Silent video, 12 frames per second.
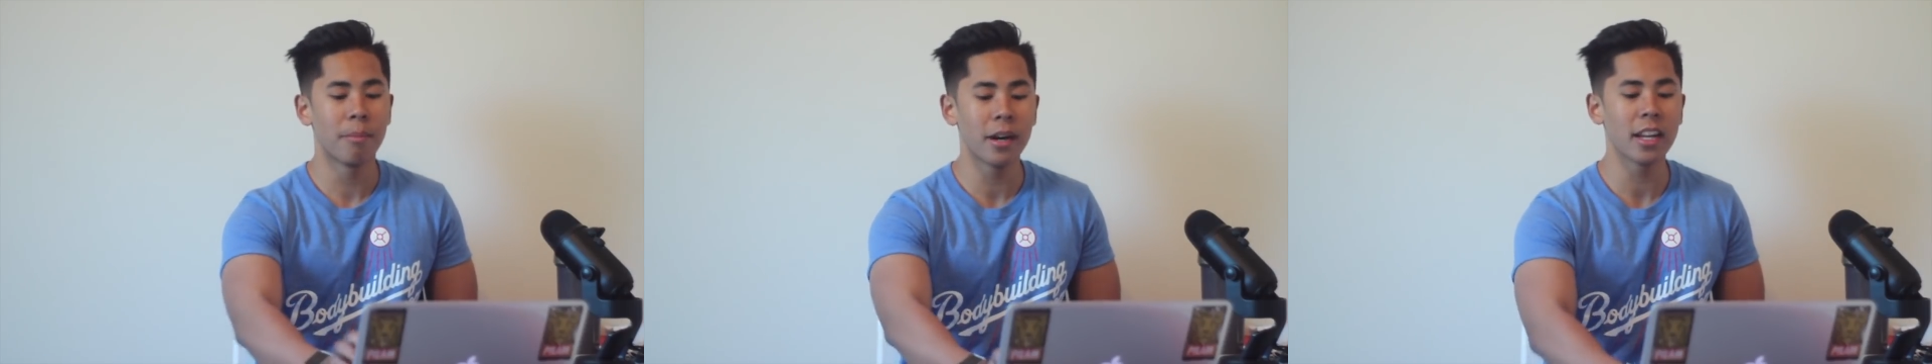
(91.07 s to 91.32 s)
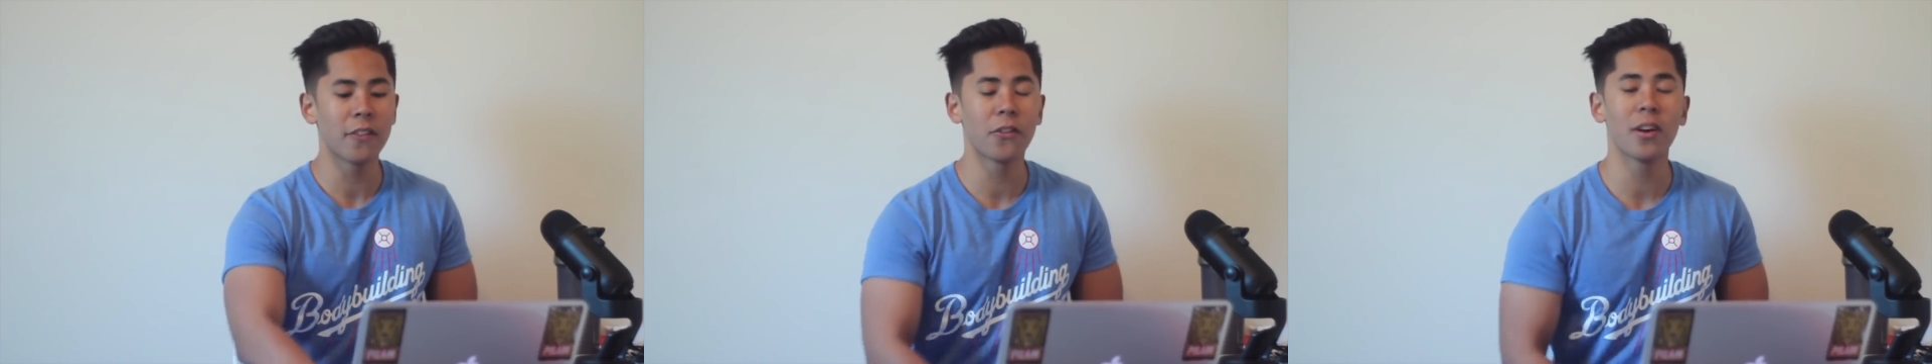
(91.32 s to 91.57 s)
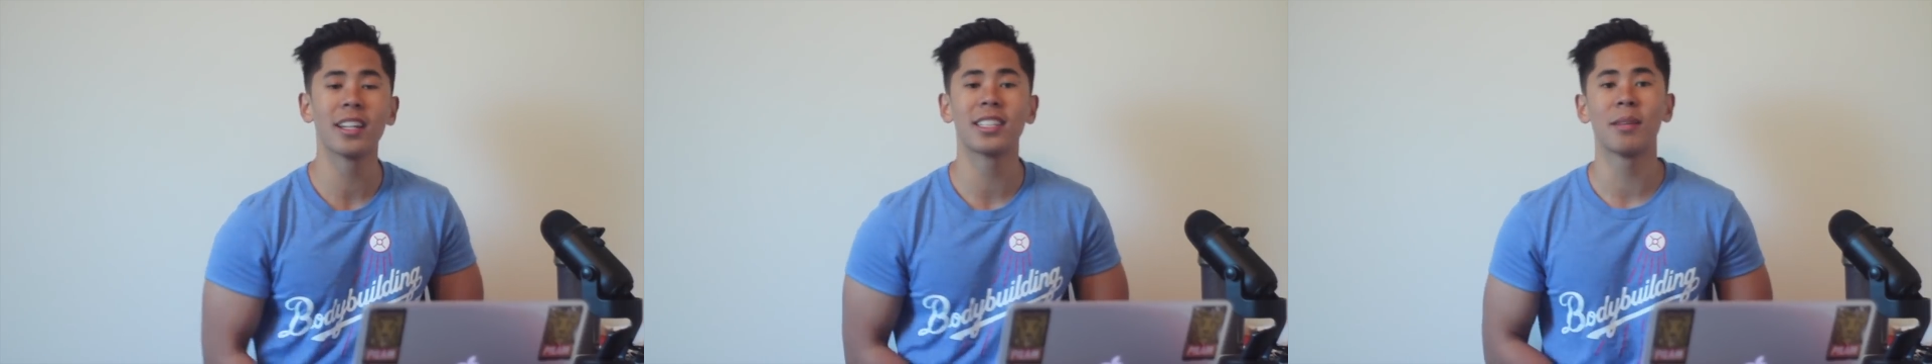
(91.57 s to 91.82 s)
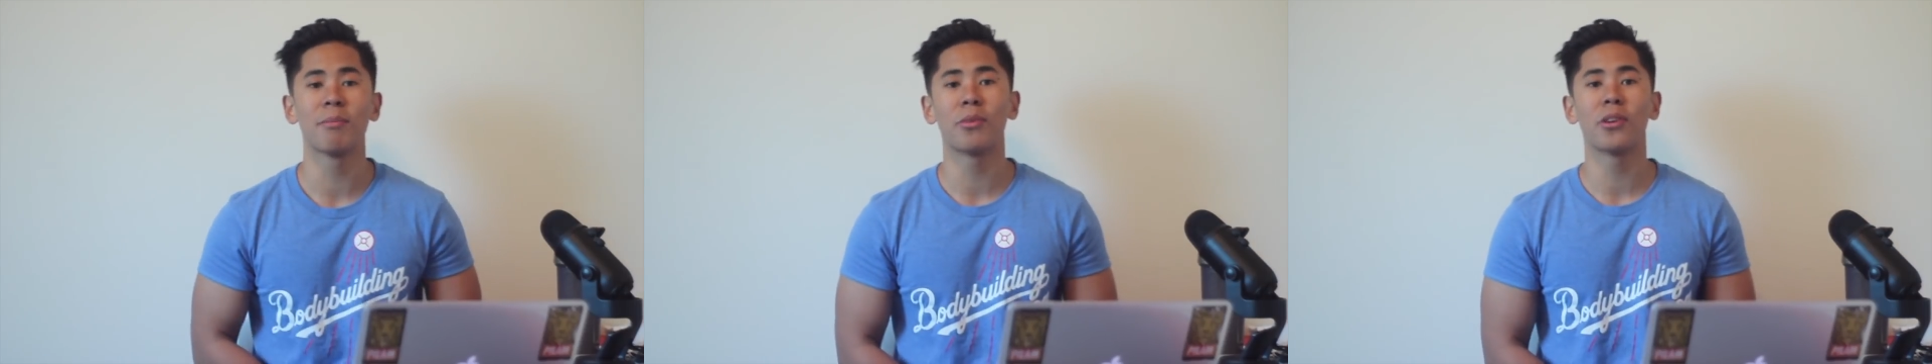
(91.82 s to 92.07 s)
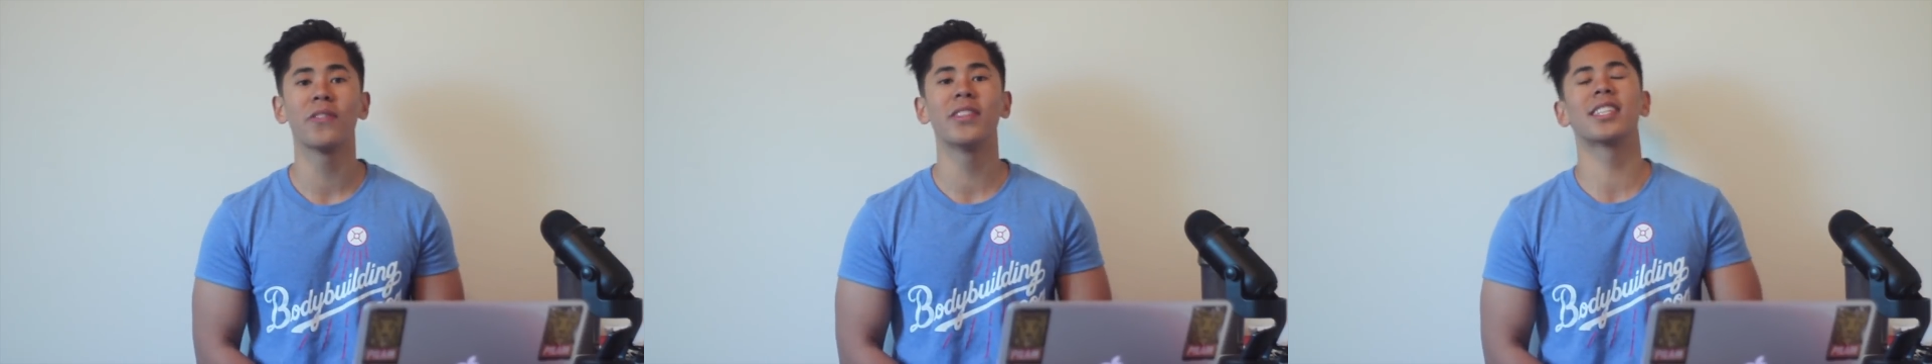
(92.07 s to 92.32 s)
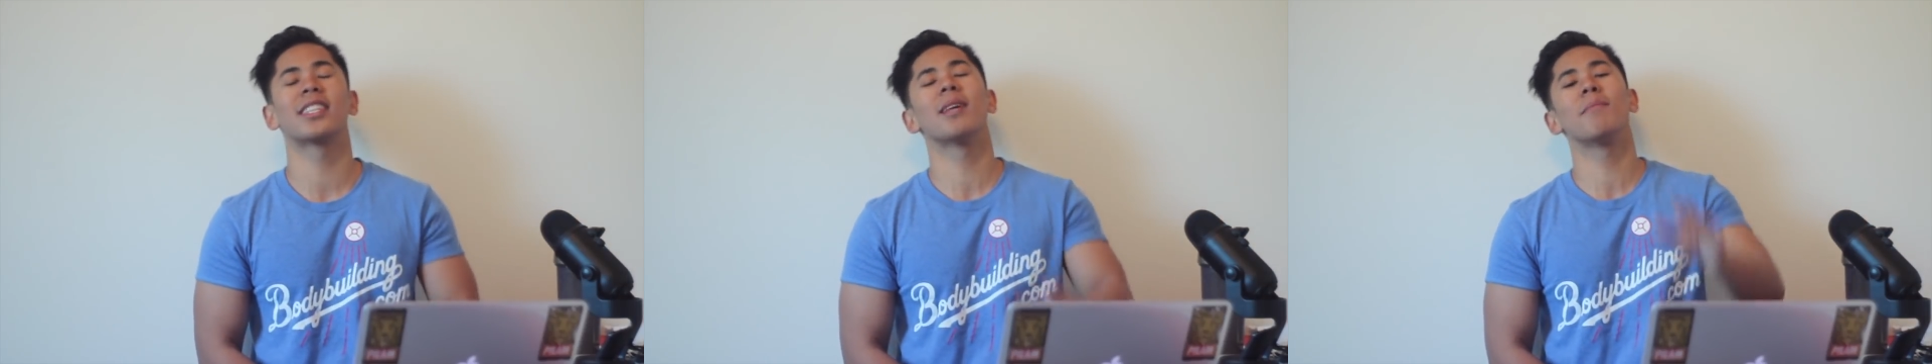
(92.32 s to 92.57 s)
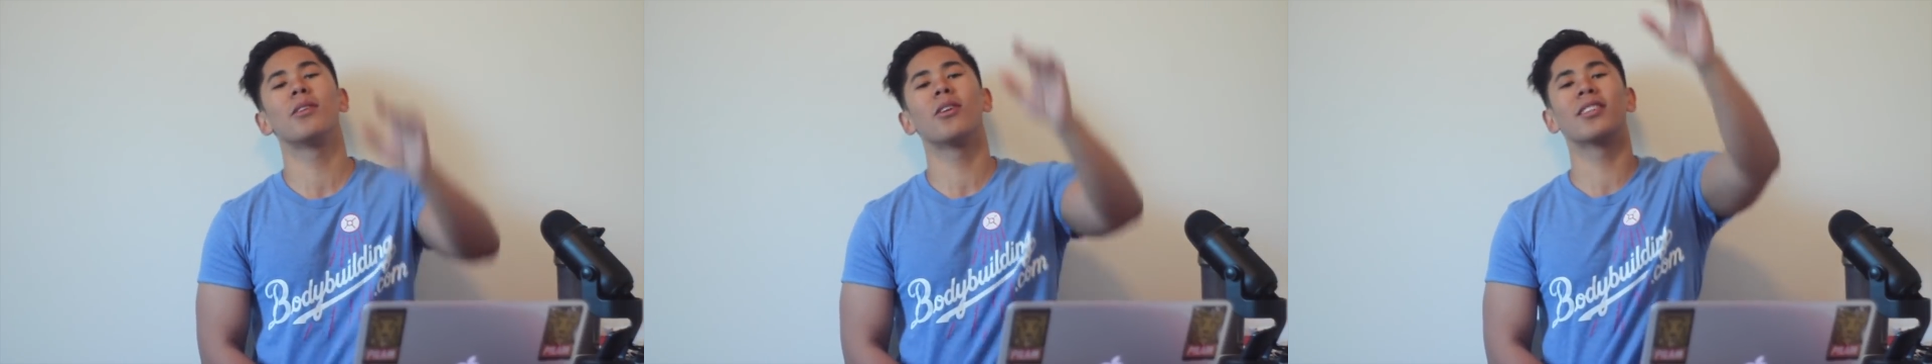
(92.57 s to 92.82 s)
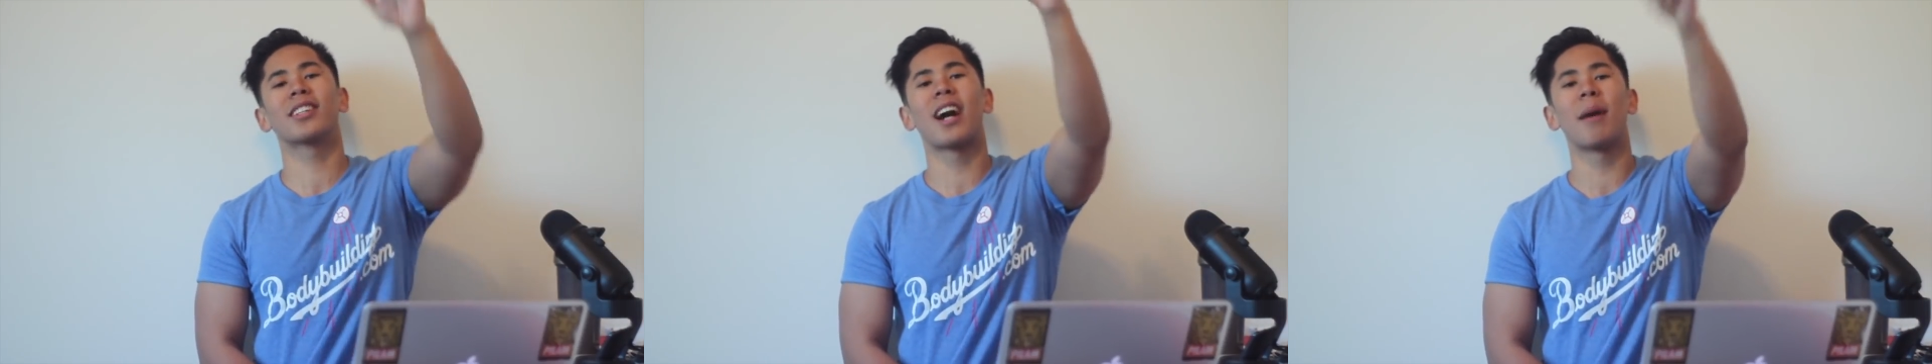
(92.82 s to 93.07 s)
But if you want to see more of this, let me
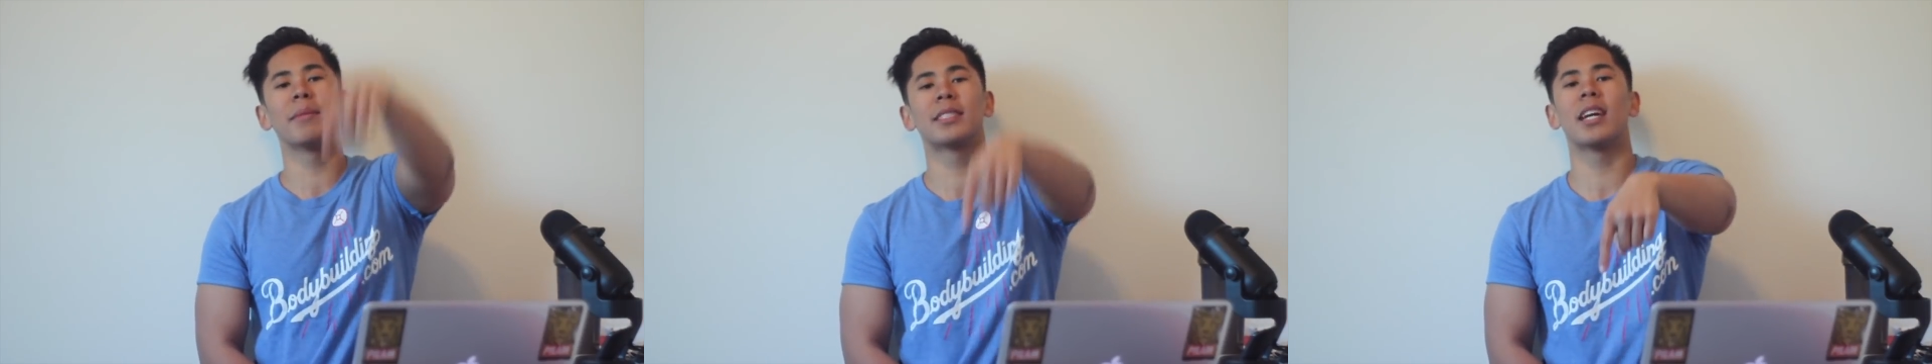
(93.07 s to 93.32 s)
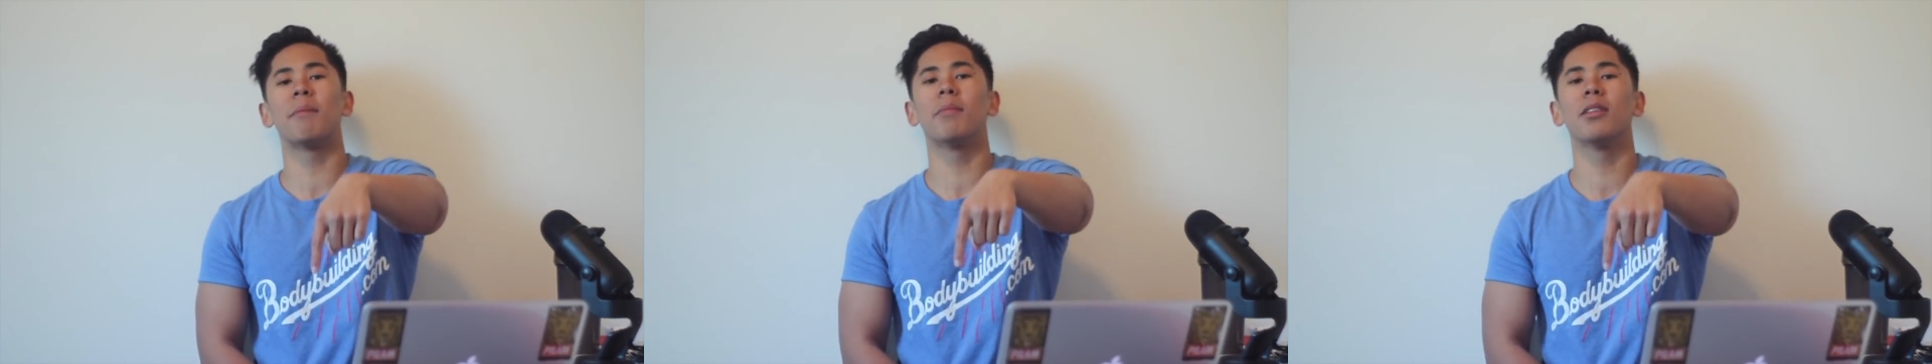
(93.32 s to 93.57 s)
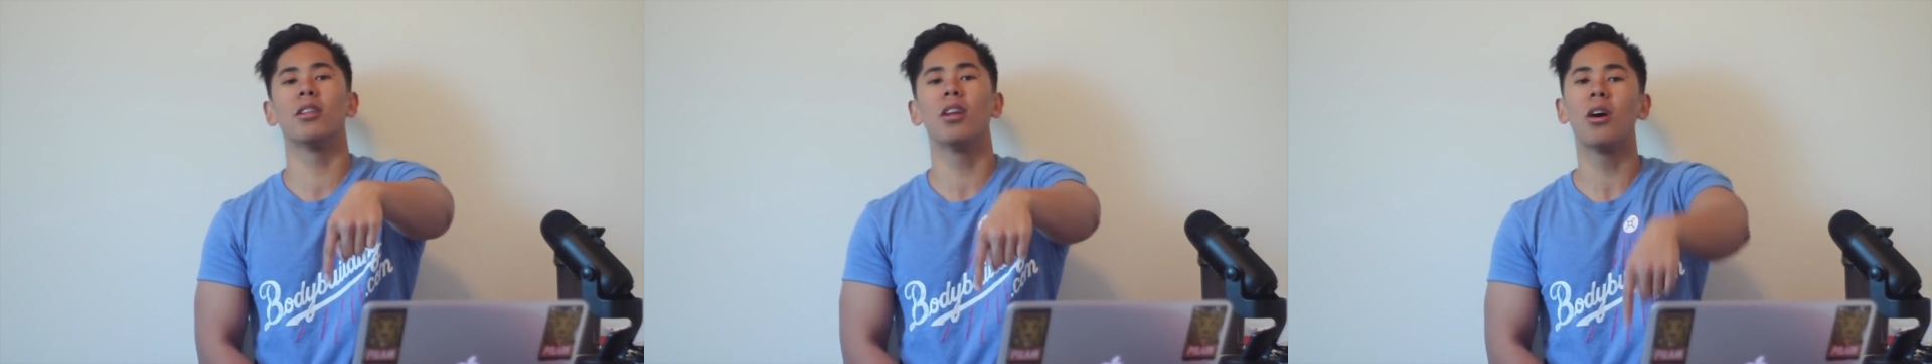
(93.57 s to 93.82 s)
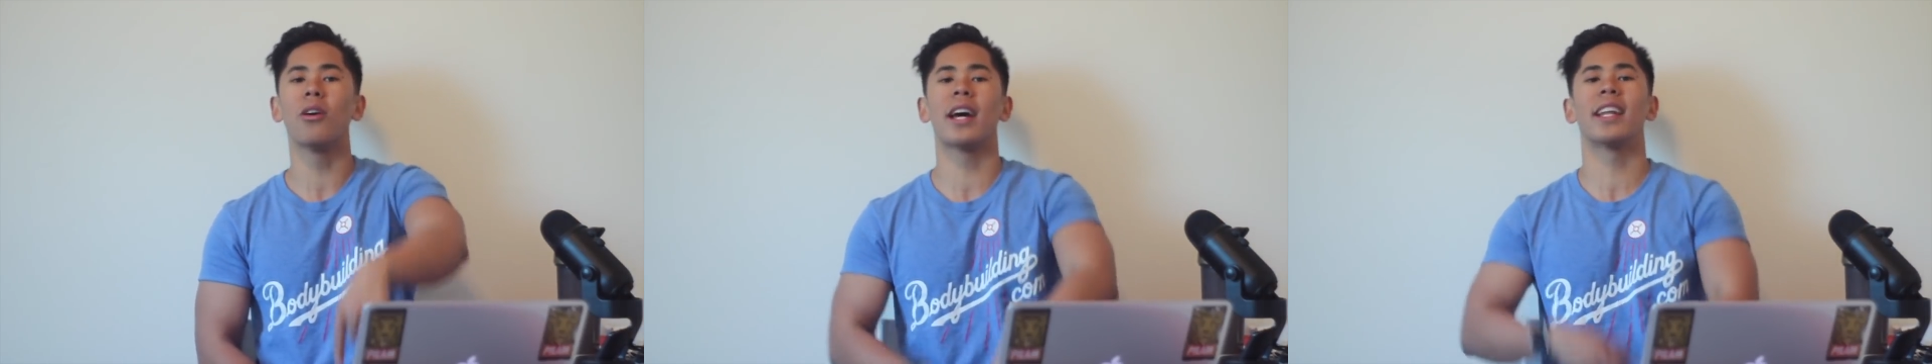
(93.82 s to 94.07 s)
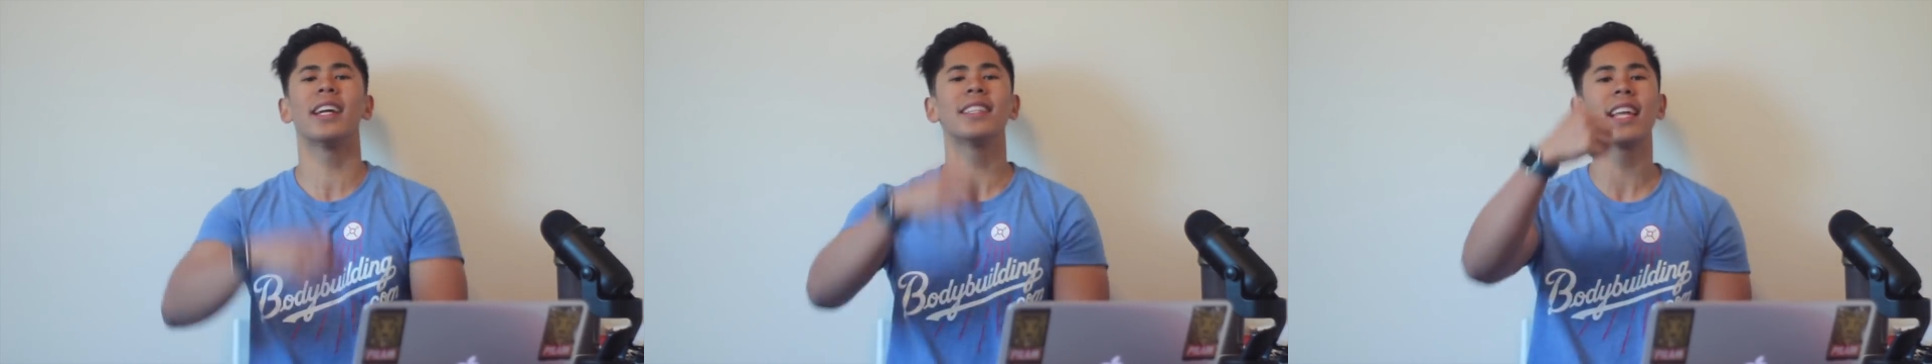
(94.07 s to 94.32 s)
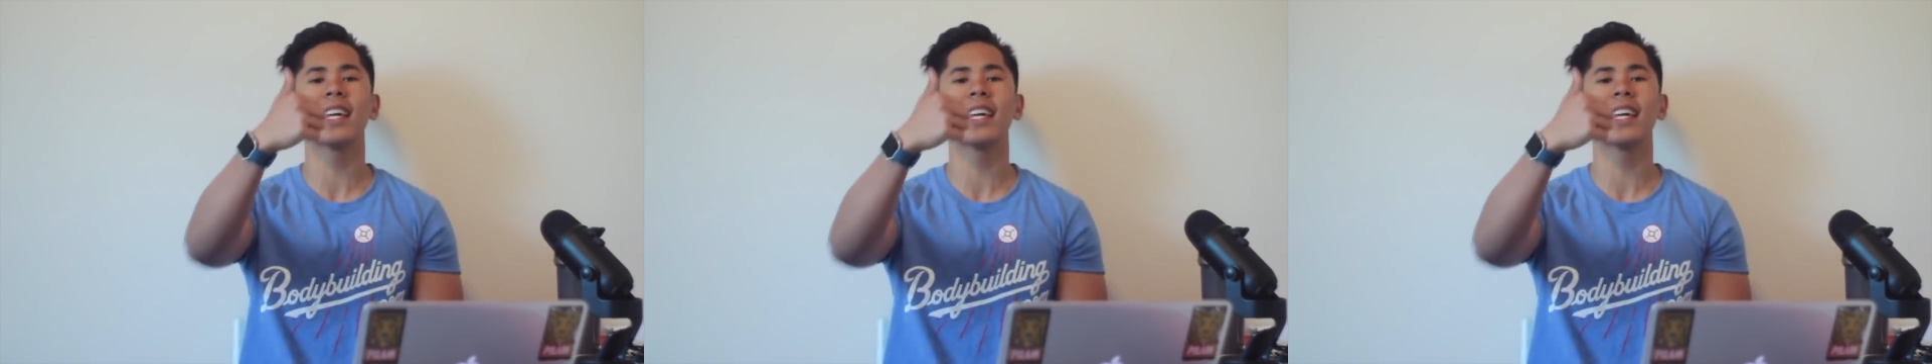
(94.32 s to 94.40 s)
know in the comments down below and hit